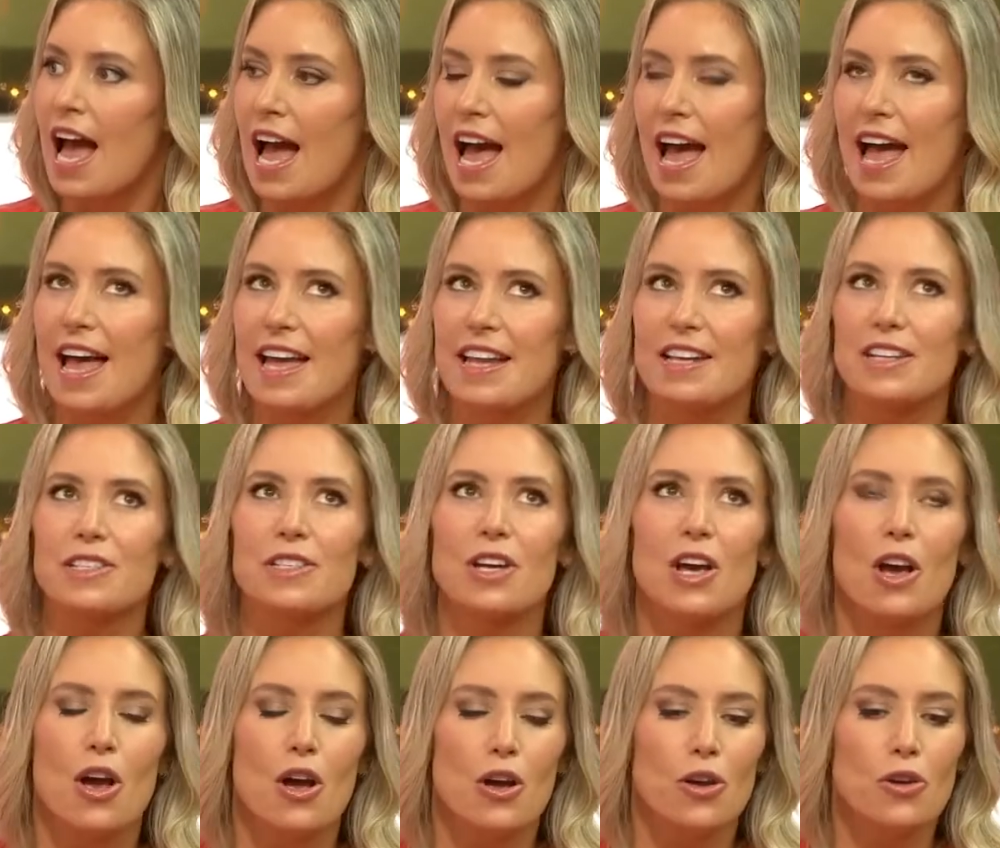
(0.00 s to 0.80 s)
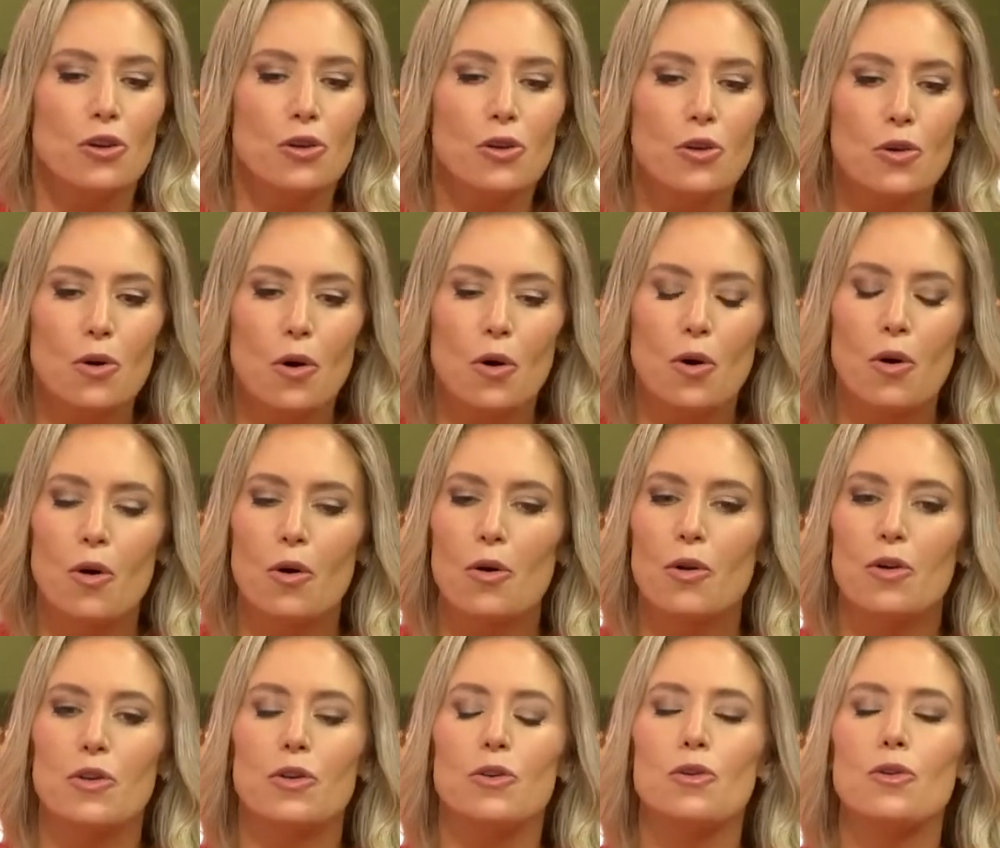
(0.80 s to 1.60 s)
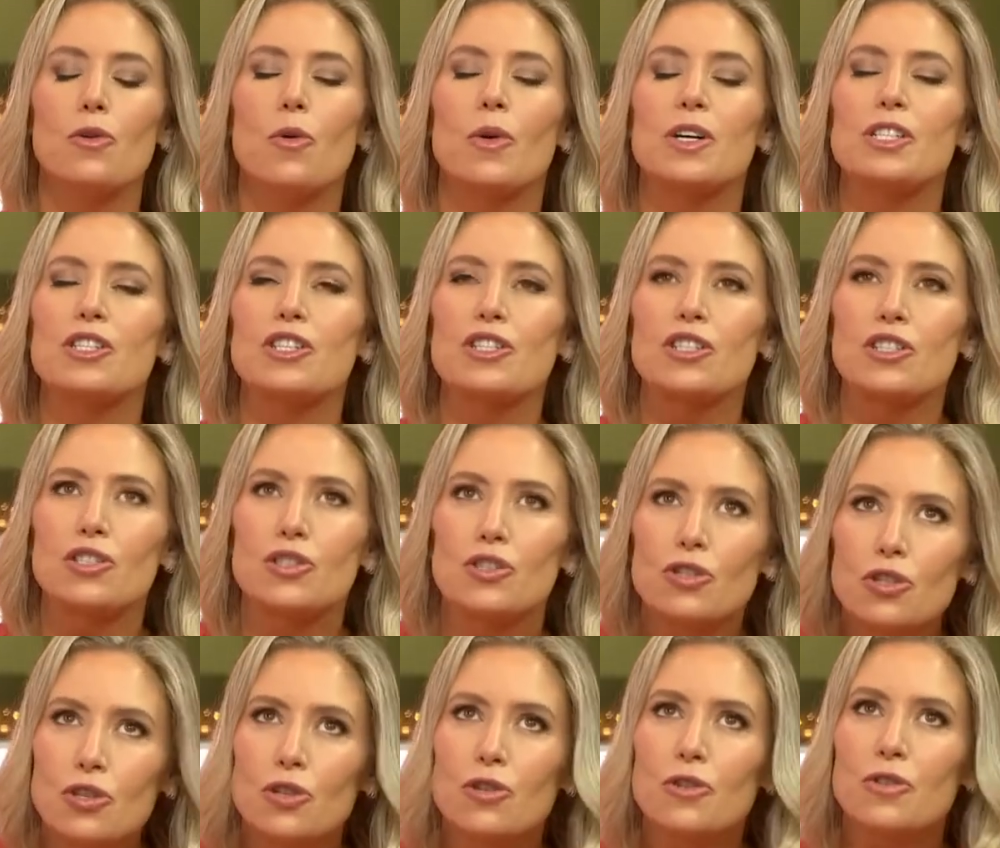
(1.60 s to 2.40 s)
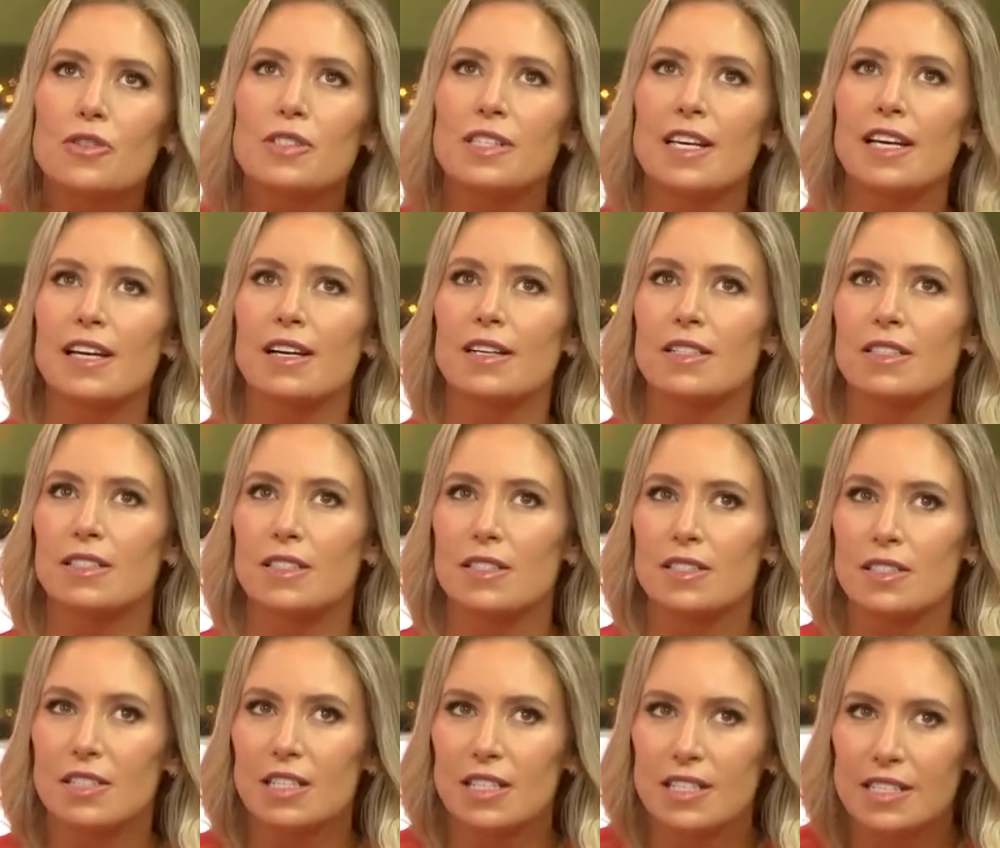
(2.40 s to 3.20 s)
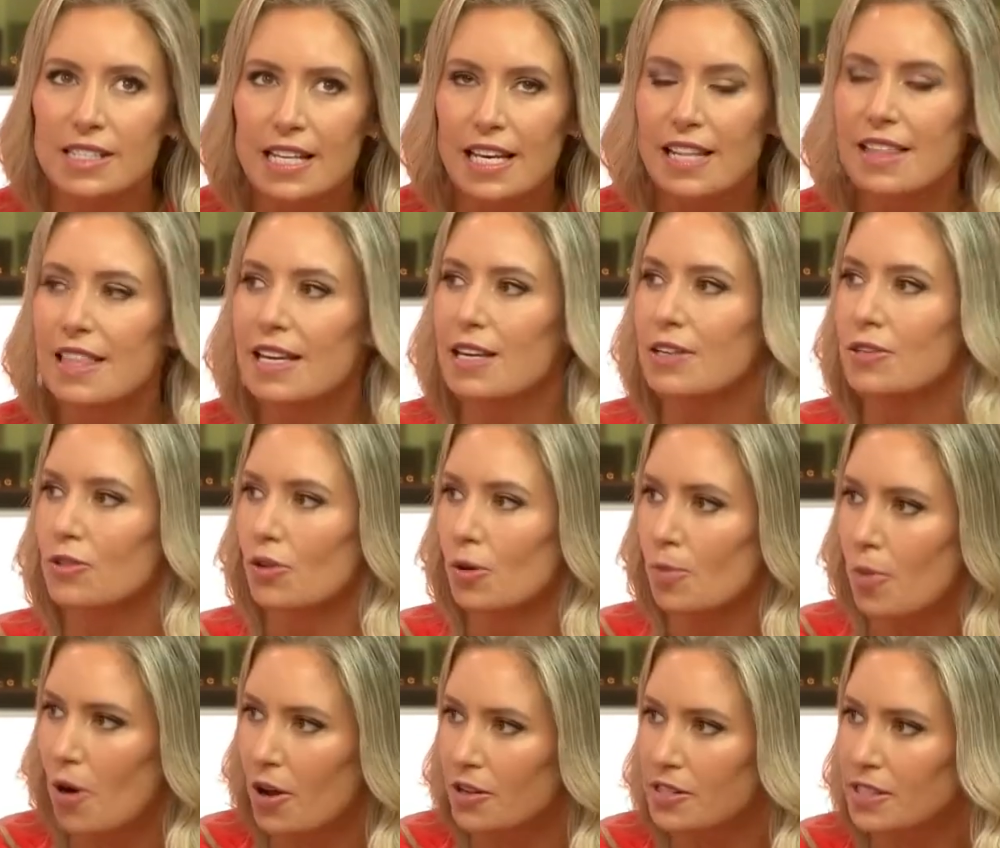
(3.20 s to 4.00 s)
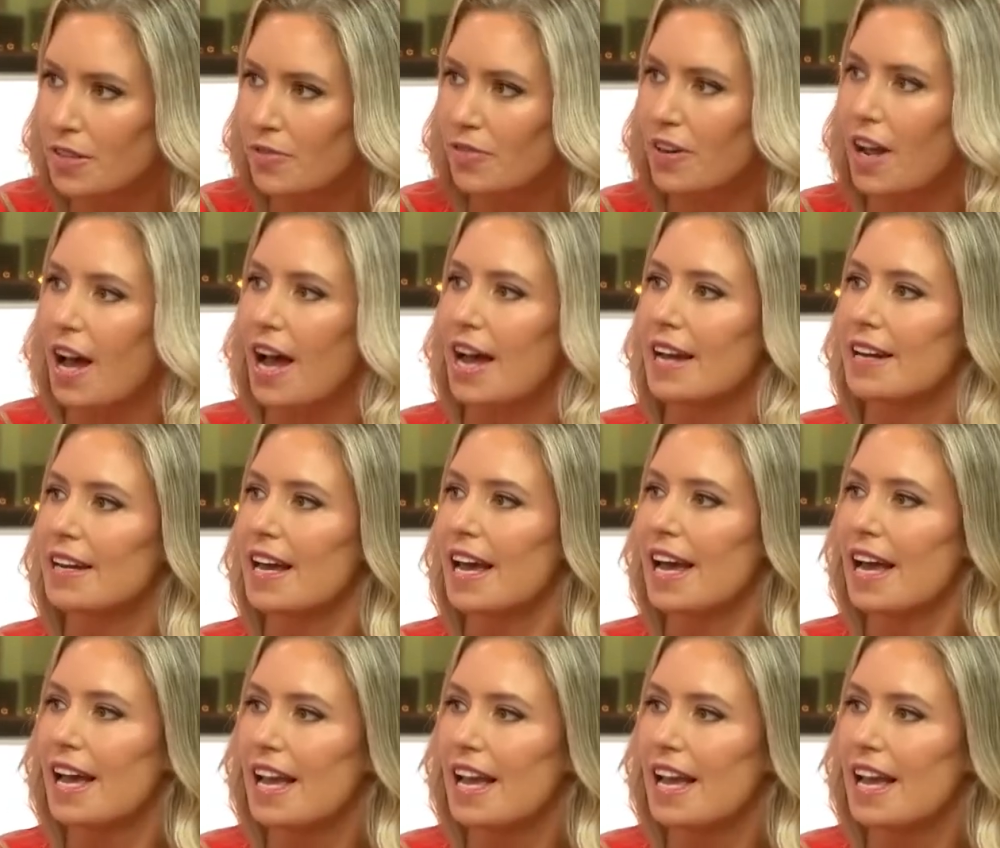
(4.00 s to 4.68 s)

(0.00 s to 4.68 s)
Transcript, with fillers: and you're you're just choosing to see things through a positive light,